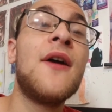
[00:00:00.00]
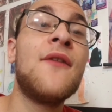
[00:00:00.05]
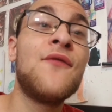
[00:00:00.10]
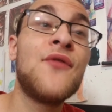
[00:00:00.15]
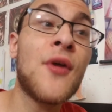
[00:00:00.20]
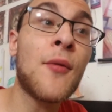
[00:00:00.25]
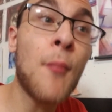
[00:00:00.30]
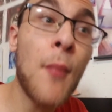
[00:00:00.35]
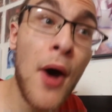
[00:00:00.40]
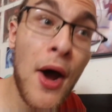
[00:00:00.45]

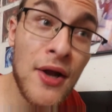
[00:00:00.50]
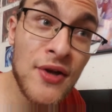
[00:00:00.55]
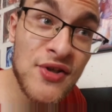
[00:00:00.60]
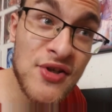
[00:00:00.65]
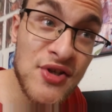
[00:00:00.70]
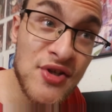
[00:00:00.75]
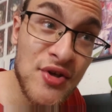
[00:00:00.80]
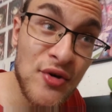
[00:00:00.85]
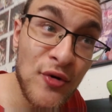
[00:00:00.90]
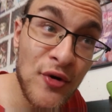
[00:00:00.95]
the
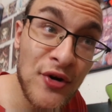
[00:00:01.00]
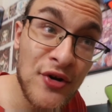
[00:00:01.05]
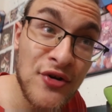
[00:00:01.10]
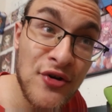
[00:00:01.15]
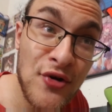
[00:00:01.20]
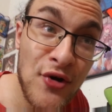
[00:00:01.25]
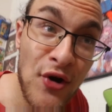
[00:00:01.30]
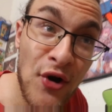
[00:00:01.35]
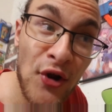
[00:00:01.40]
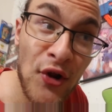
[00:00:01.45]
monster in
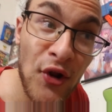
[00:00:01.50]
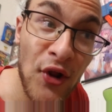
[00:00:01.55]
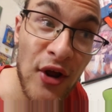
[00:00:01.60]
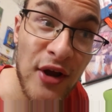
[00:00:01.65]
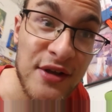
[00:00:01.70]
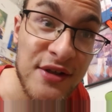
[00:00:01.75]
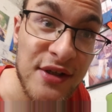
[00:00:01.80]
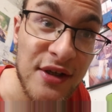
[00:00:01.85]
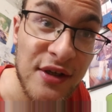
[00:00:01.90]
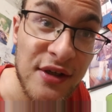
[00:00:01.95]
your
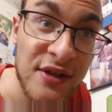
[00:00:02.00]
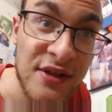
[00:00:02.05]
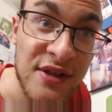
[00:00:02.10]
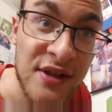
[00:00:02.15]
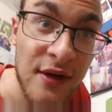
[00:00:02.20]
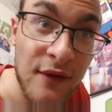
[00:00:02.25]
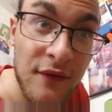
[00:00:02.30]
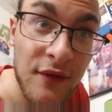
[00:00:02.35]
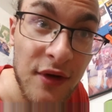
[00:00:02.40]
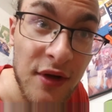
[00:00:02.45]
closet is
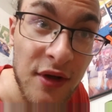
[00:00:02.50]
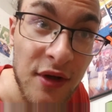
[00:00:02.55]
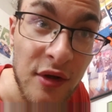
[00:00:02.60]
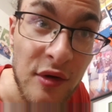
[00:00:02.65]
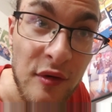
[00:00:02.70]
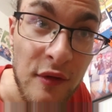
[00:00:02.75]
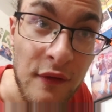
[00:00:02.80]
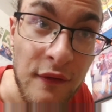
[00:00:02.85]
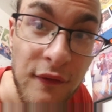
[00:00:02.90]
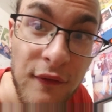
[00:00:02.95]
giving
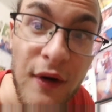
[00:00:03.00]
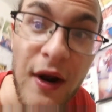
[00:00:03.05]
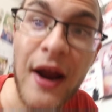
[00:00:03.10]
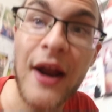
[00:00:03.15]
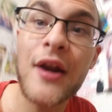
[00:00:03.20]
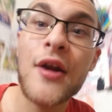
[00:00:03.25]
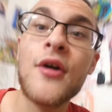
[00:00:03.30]
you a fright.